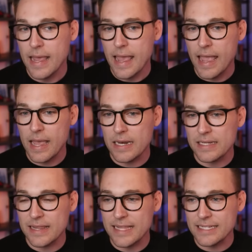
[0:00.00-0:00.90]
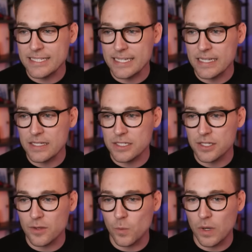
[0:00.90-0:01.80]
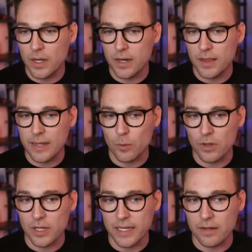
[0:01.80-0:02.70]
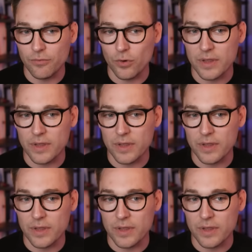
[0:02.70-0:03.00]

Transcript: And this is the one that we're looking for.